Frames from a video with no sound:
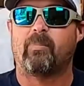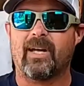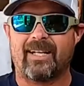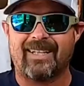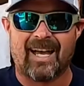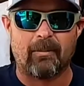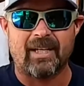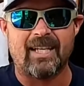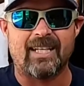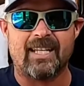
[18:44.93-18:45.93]
But I'm gonna
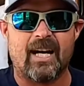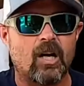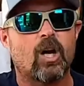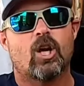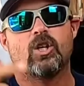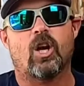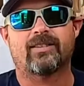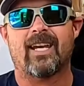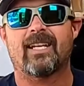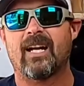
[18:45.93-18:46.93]
end it there. Y'all
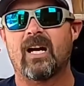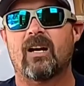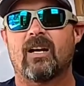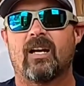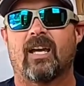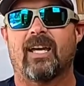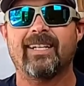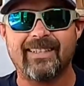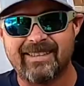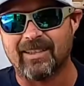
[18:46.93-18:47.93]
take care,
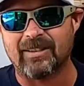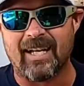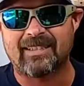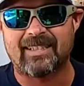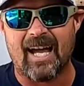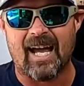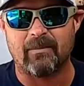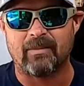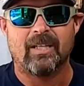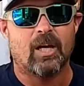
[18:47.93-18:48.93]
and until next
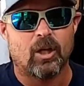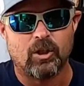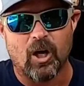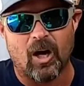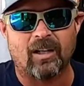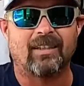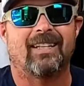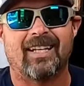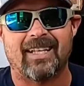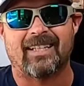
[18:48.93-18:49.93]
time,
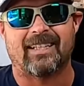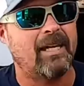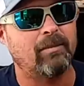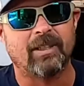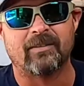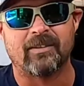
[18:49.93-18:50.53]
y'all keep living